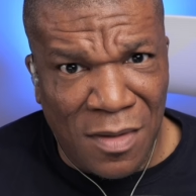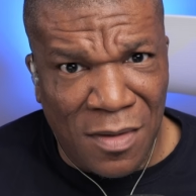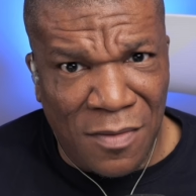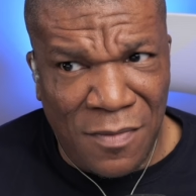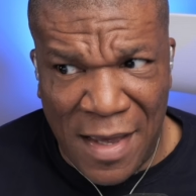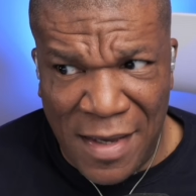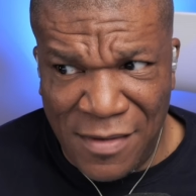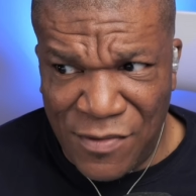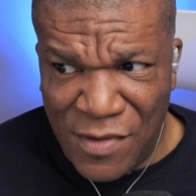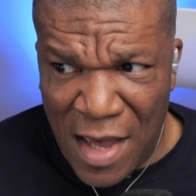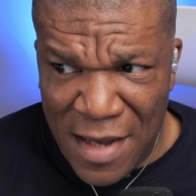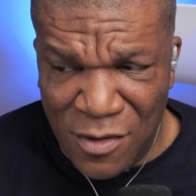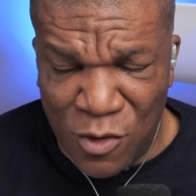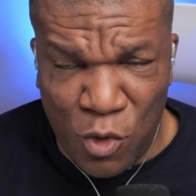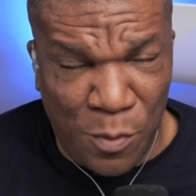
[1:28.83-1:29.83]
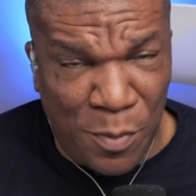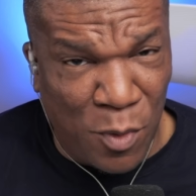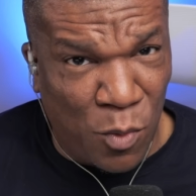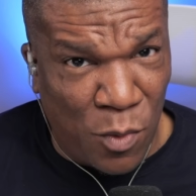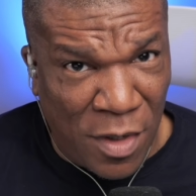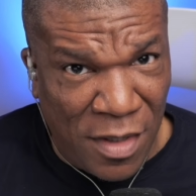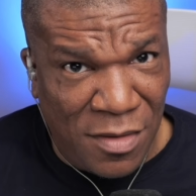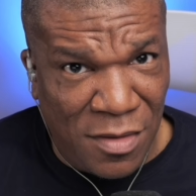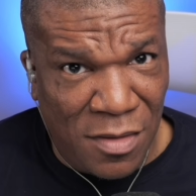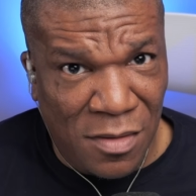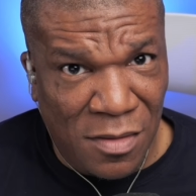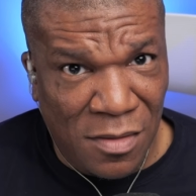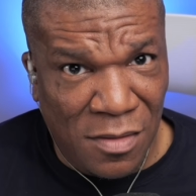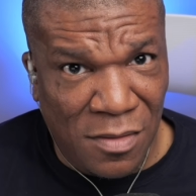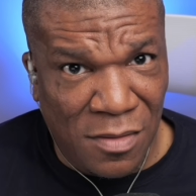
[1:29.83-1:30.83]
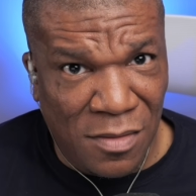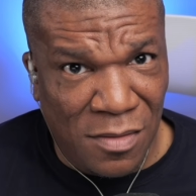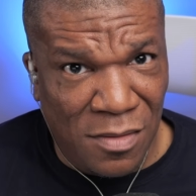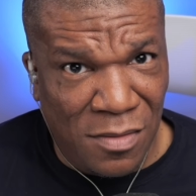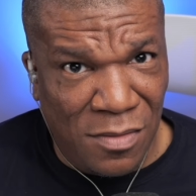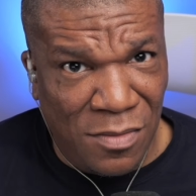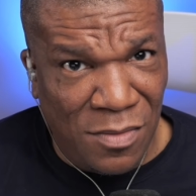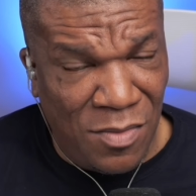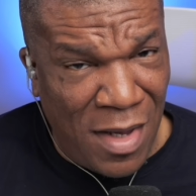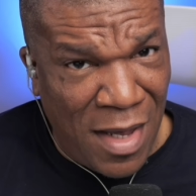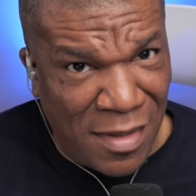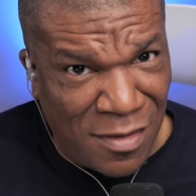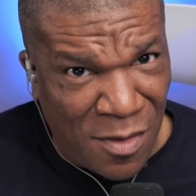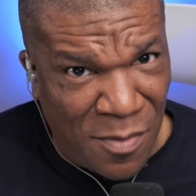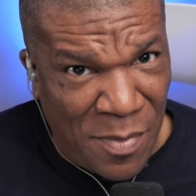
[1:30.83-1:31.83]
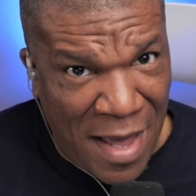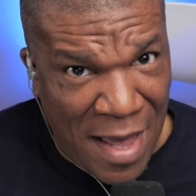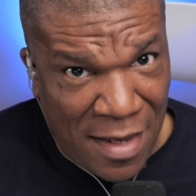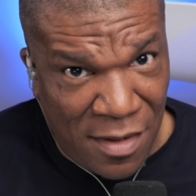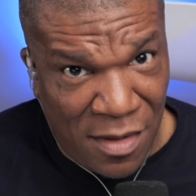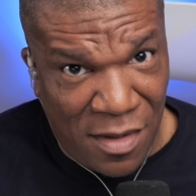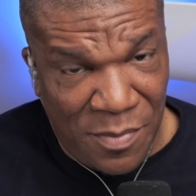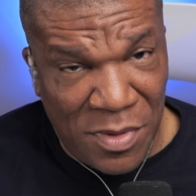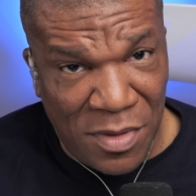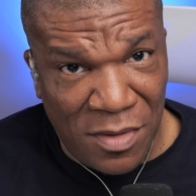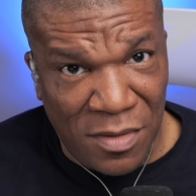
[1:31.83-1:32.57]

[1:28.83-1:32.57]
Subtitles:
they signed Cooper Rush as a backup?